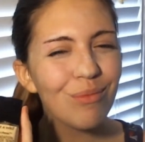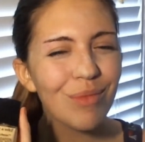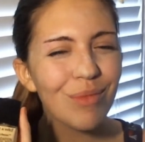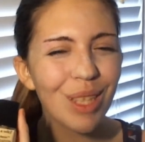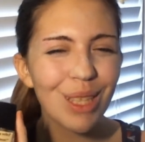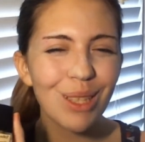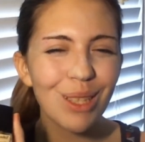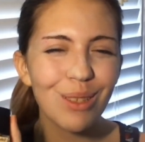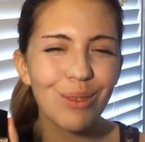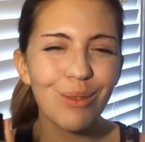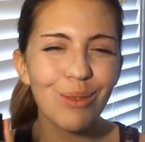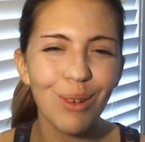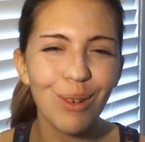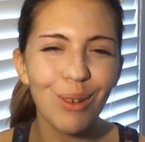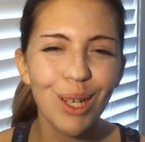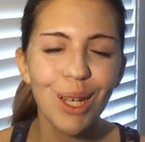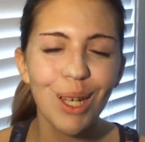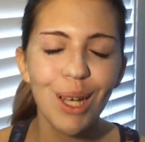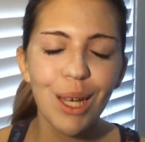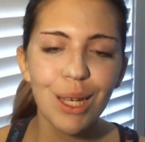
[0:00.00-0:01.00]
That's cool.
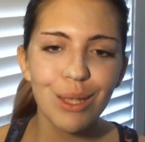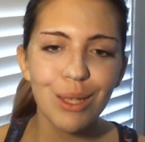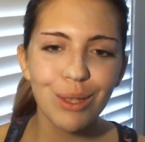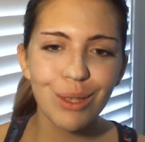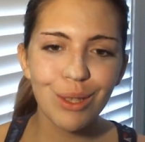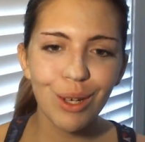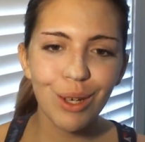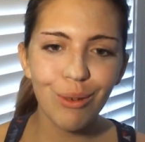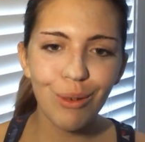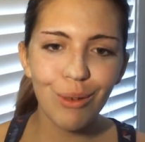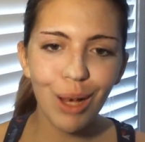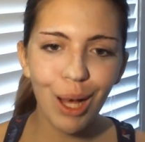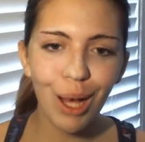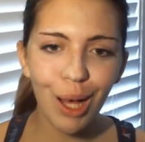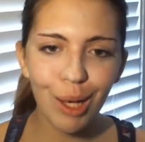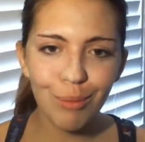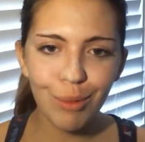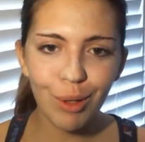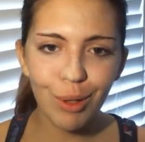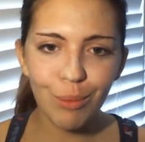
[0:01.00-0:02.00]
So,
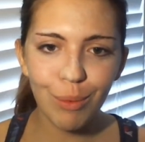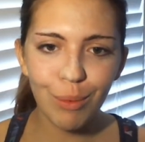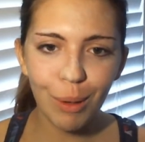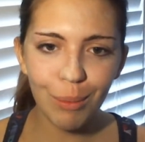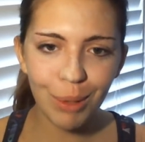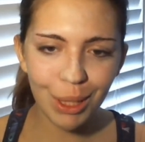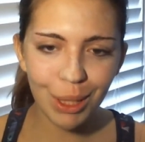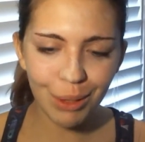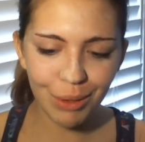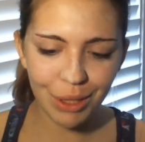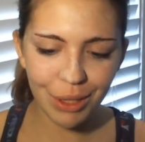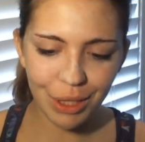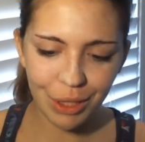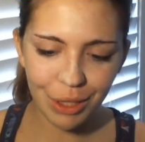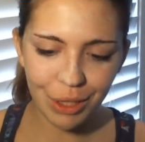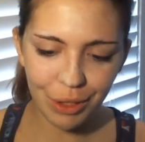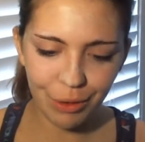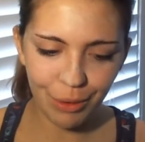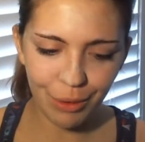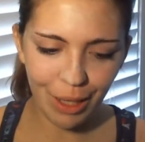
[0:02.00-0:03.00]
what we're going to
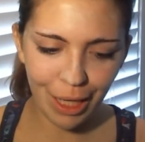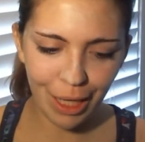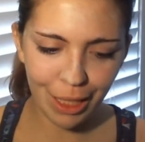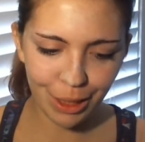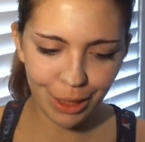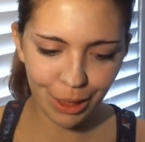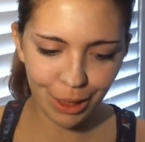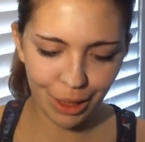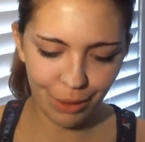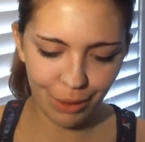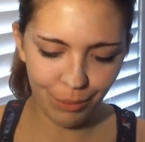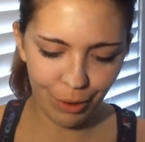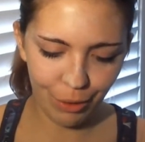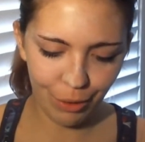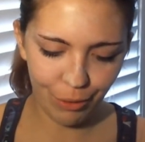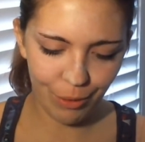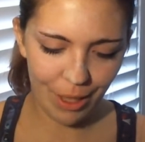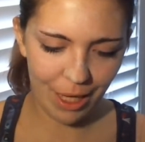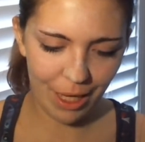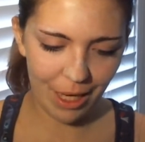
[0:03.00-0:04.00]
do actually real
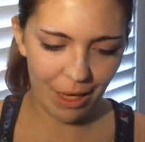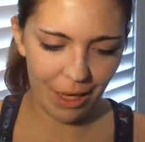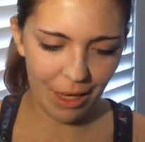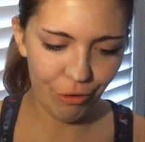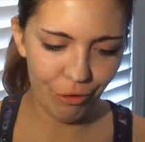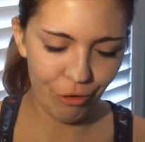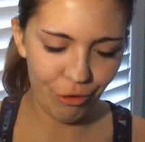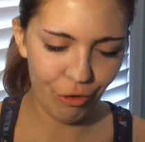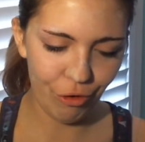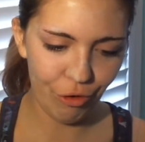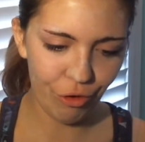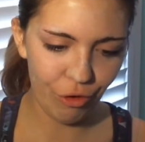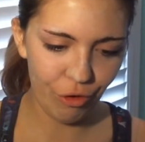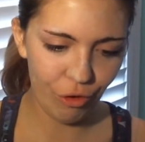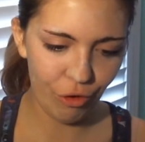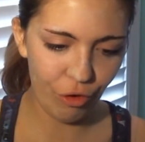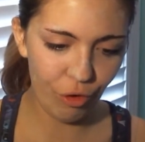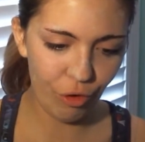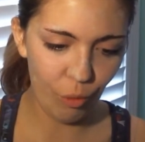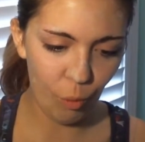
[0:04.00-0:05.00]
quick is just
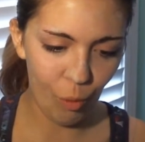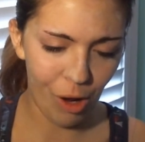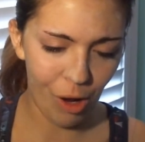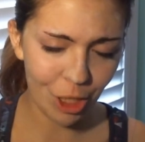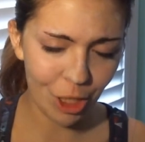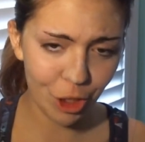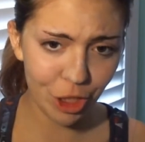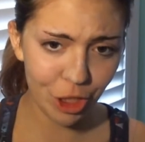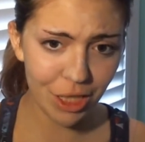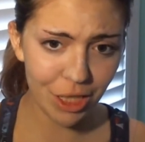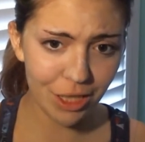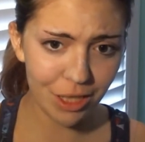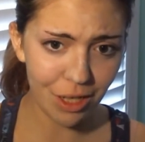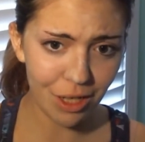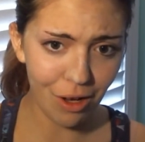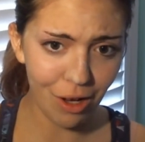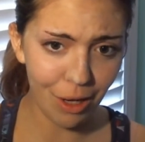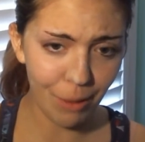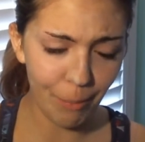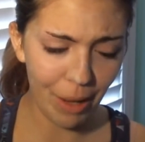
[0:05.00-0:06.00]
swatch it
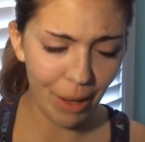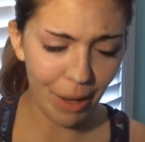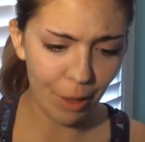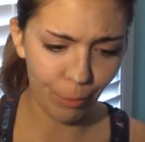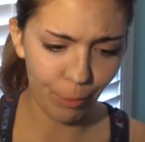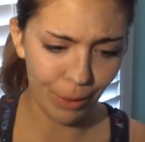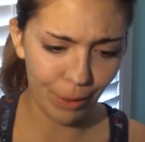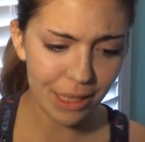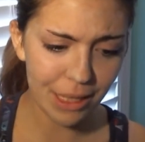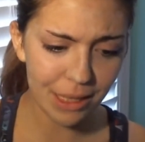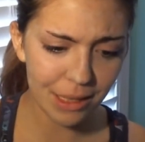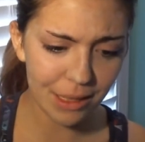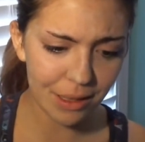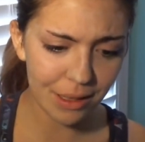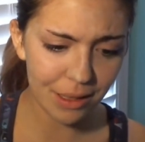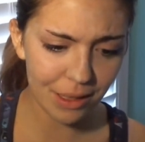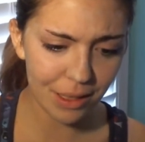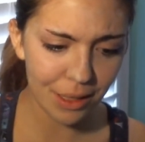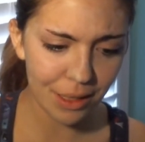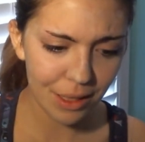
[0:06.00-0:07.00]
on my
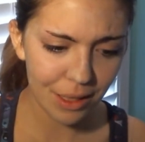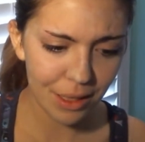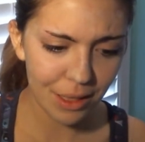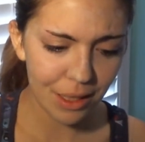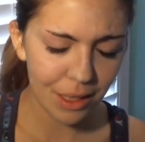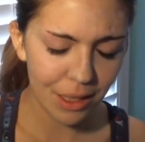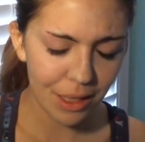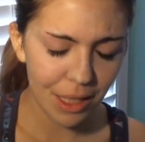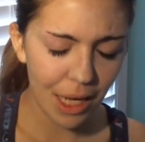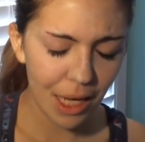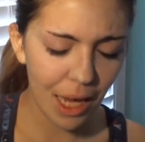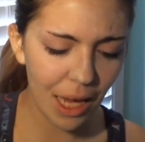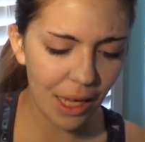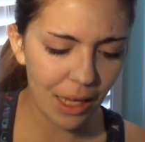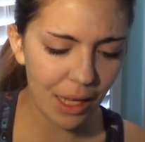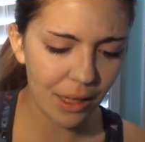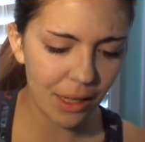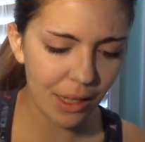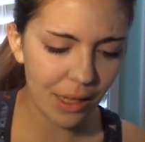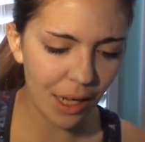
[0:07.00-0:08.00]
wrist,
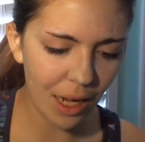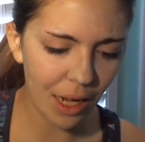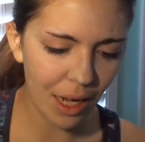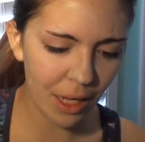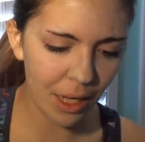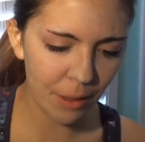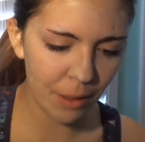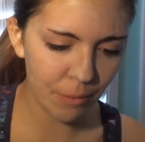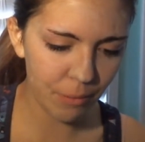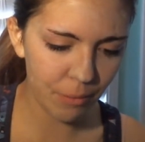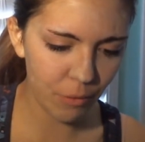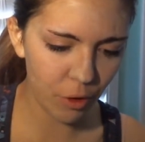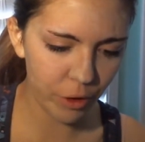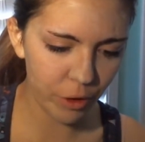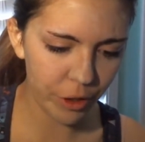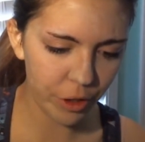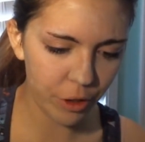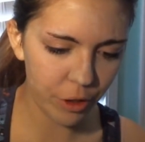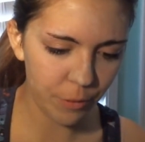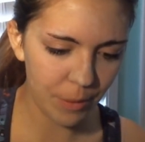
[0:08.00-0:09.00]
and I'm
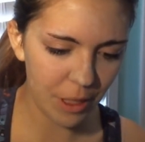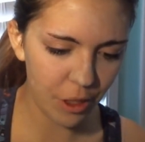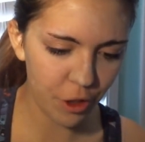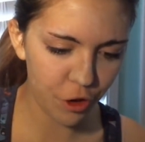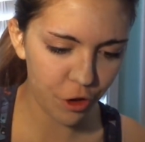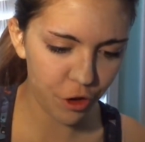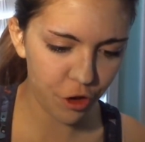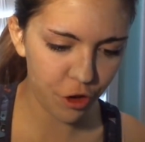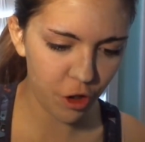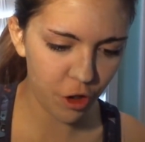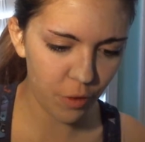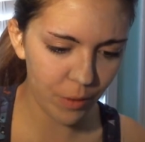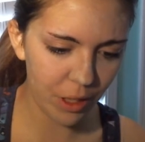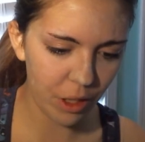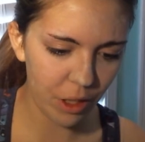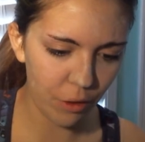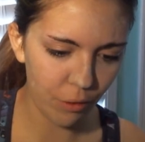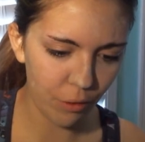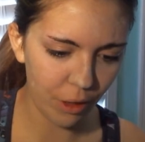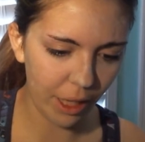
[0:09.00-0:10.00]
going to be
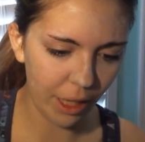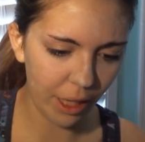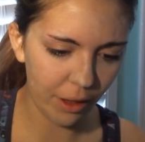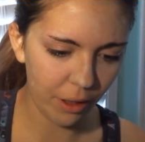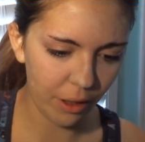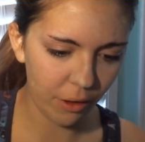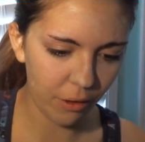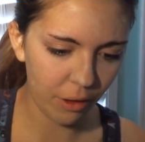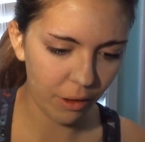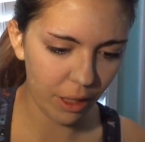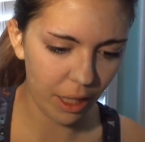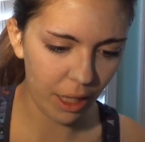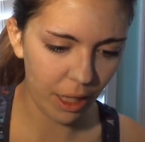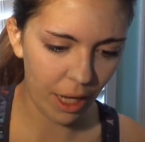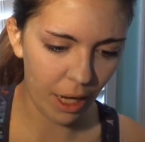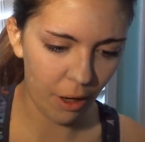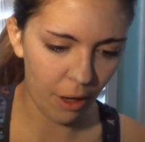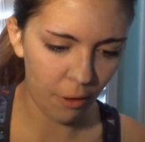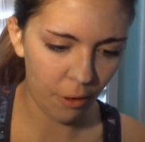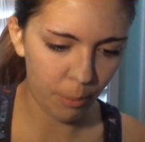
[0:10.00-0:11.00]
showing you, like, literally
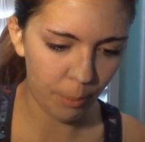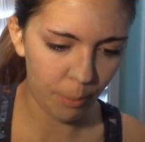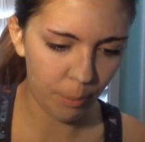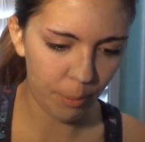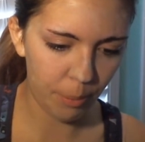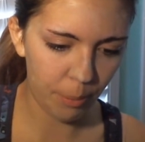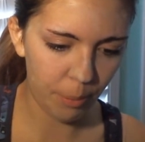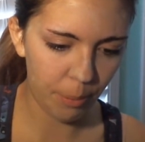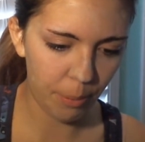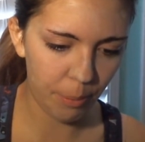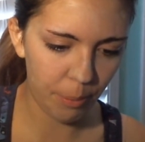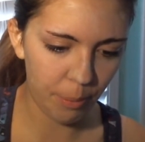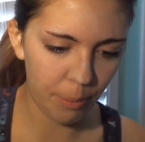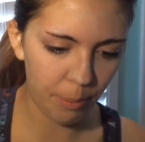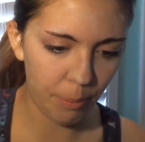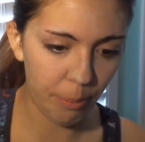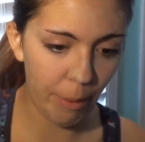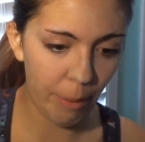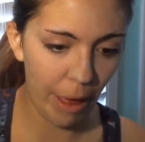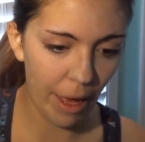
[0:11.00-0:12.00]
how
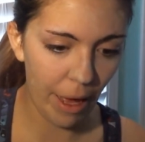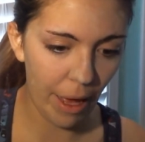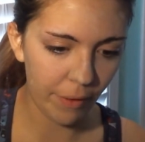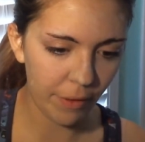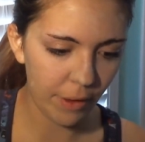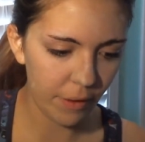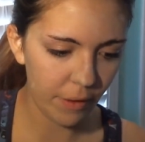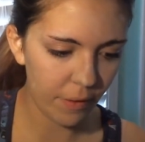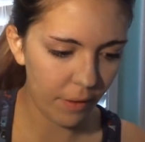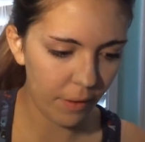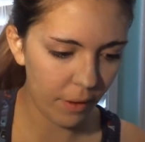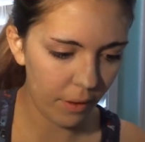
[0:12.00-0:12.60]
bad this